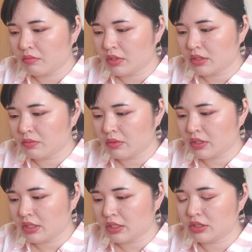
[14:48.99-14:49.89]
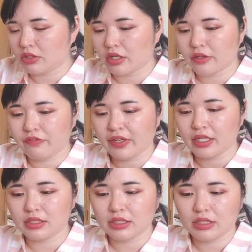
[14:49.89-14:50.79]
This one is Dark
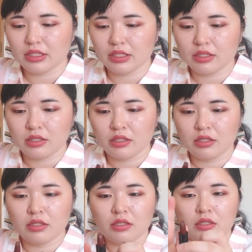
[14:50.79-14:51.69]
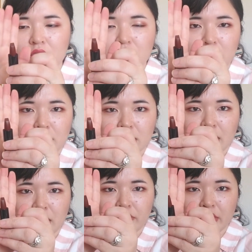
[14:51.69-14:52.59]
Fantasy. This is
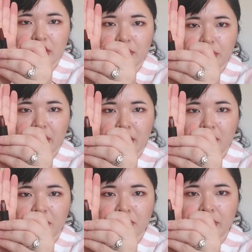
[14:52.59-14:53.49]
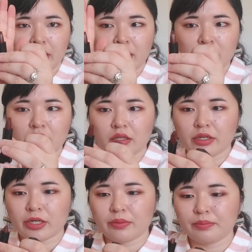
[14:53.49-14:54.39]
kind of like a brown red
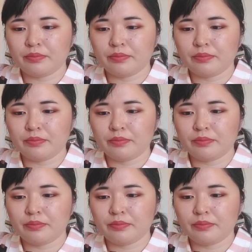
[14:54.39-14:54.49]
color.